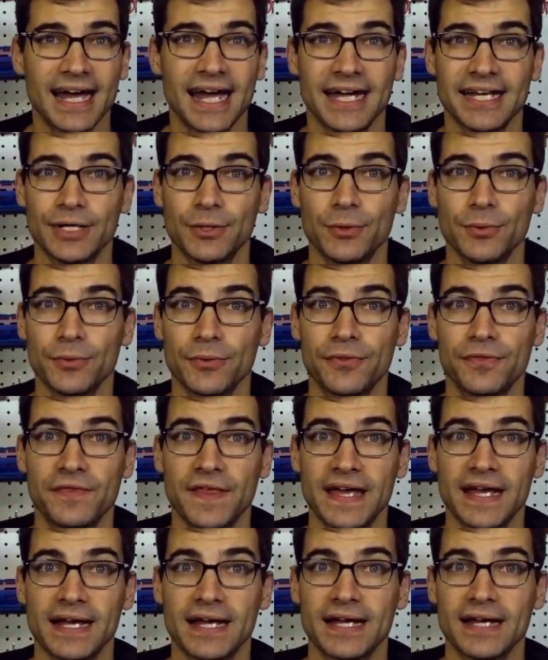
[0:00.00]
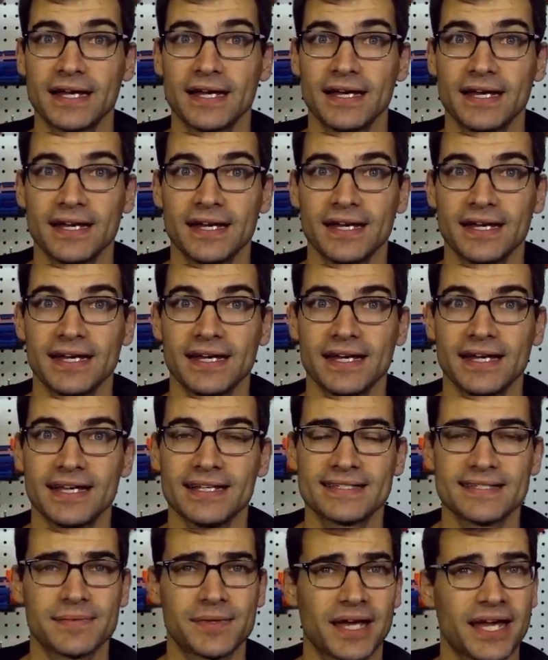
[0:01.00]
I don't think
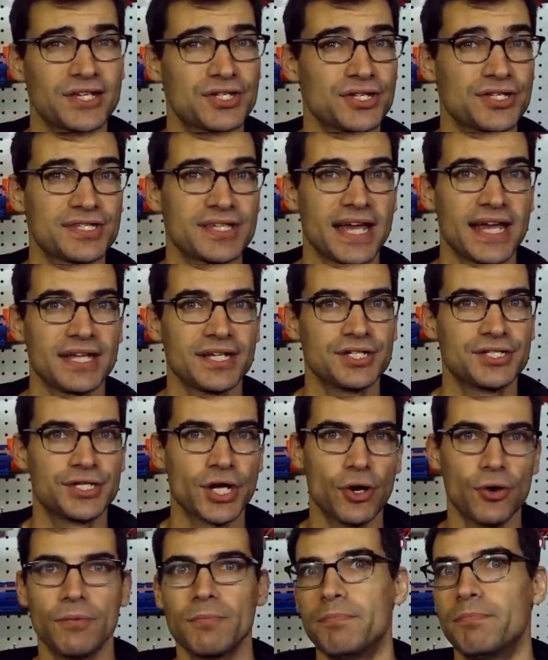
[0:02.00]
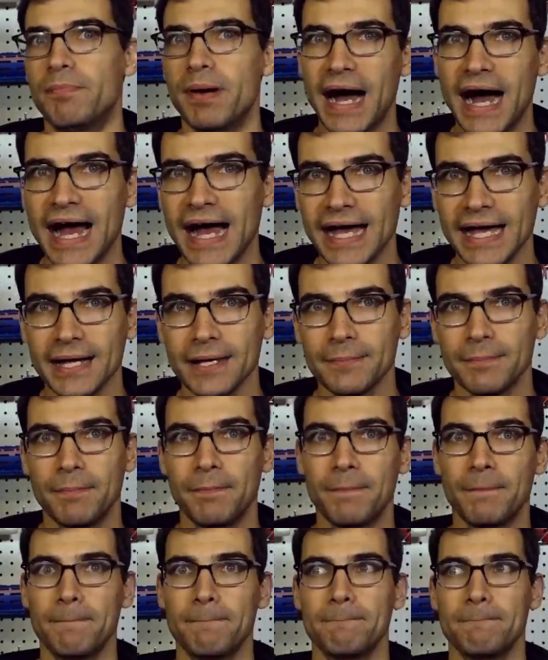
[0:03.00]
it's something I should say don't buy
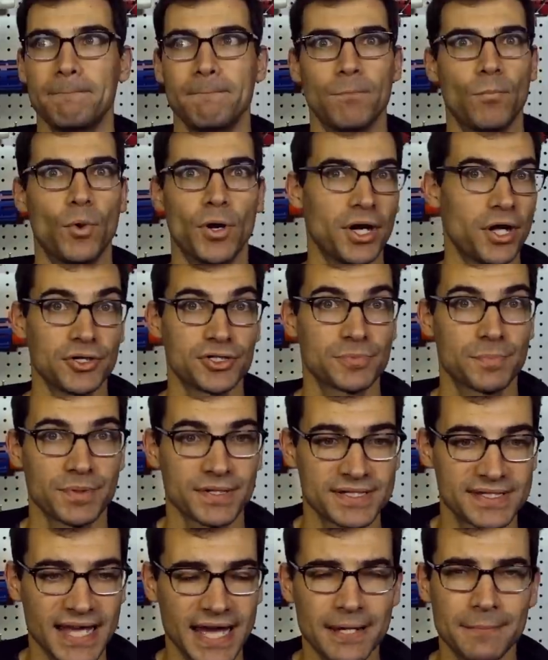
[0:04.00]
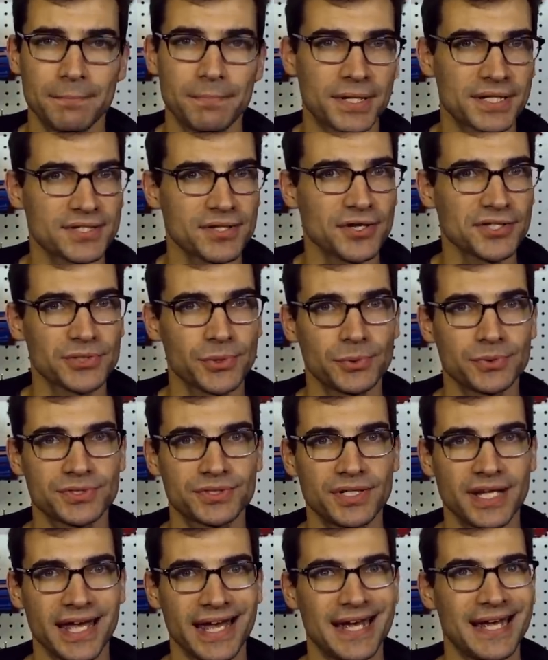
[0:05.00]
100%, but it's also
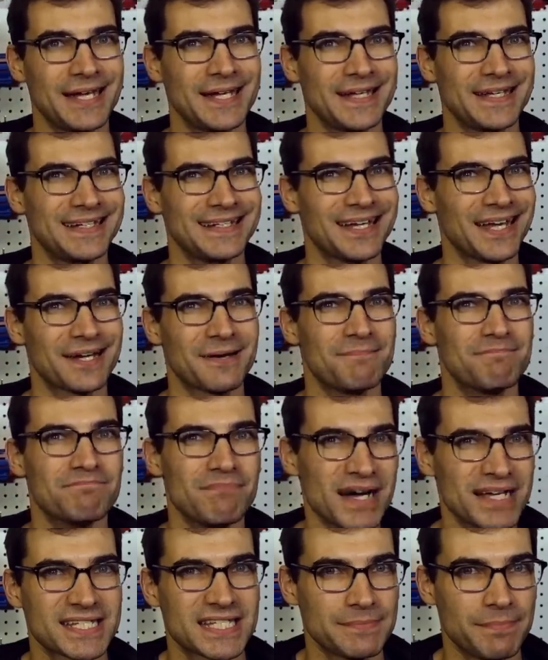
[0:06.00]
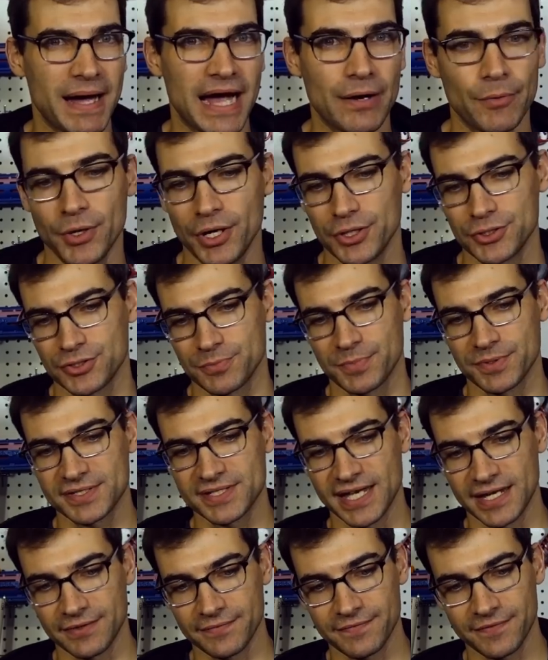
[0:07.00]
not a must buy
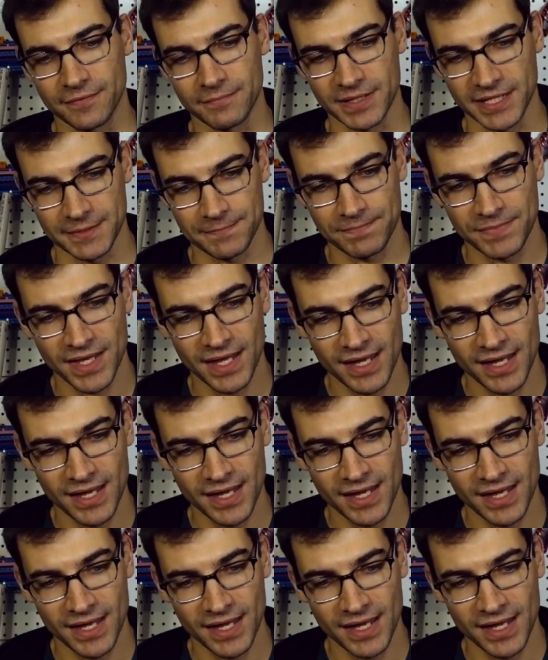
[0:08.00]
100% for me.